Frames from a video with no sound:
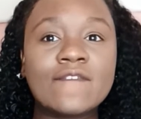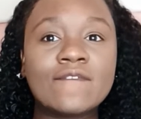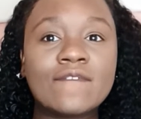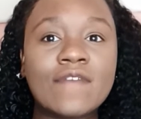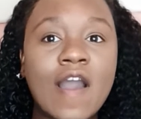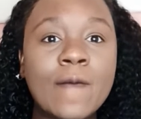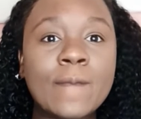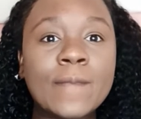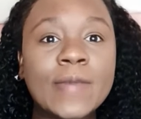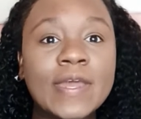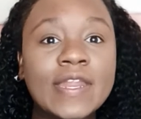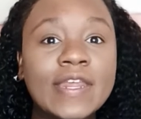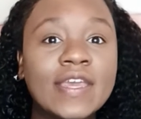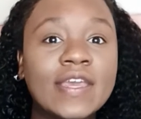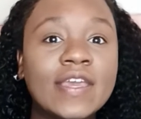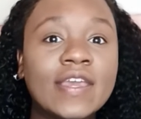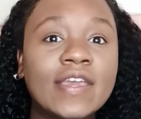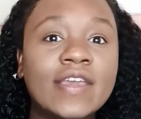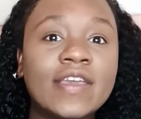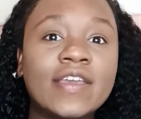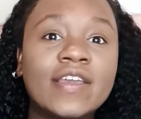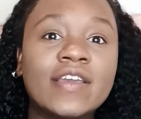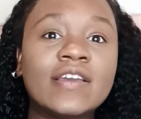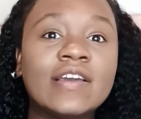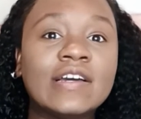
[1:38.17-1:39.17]

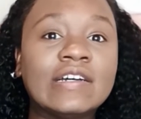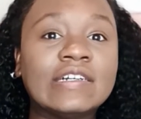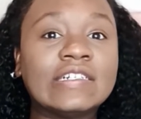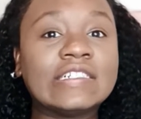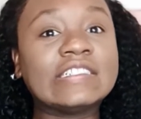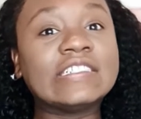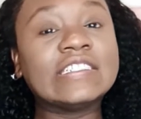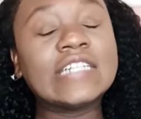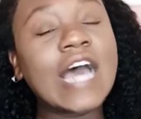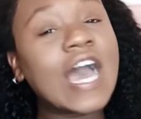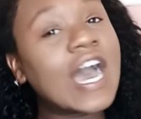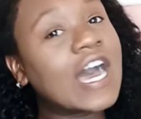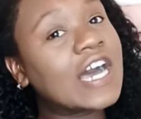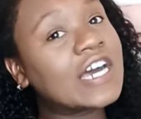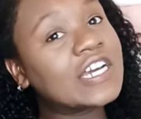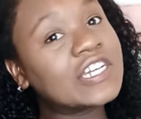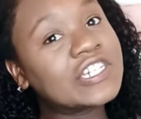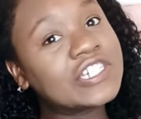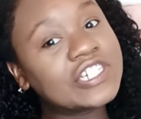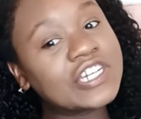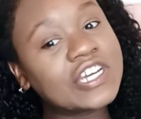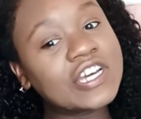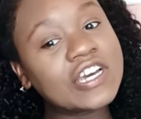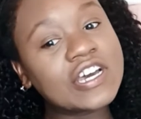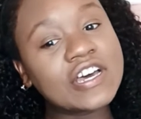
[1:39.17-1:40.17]
vomiting,
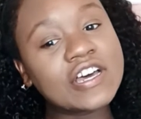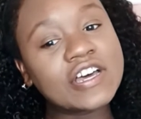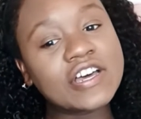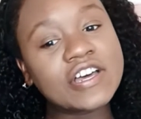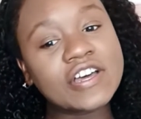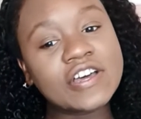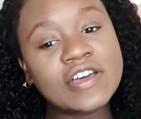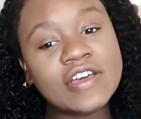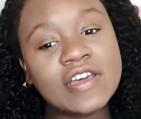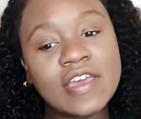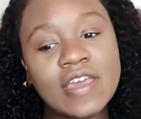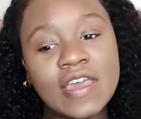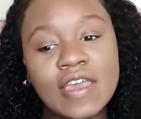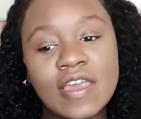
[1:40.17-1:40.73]
nausea.